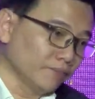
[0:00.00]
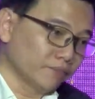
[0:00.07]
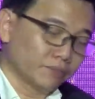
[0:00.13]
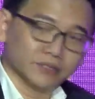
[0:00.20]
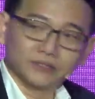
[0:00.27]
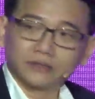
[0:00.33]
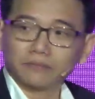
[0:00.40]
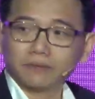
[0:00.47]

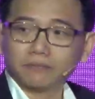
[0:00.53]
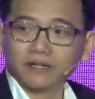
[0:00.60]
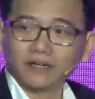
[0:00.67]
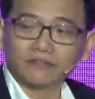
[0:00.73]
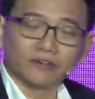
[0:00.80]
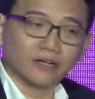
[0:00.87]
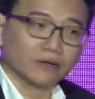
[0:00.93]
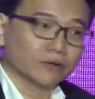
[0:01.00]
presumably
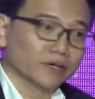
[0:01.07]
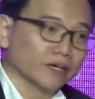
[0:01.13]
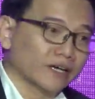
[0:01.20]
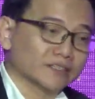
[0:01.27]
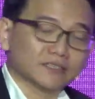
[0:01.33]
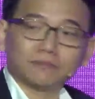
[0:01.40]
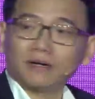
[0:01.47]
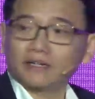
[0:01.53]
if you're looking at
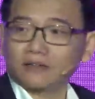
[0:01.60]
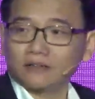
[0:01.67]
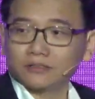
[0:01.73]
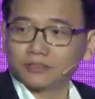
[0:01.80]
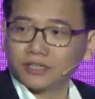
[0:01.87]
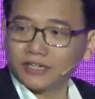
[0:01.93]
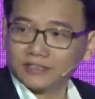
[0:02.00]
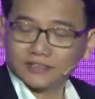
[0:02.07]
smart
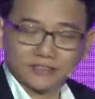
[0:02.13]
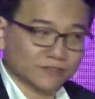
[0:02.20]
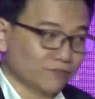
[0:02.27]
contracts,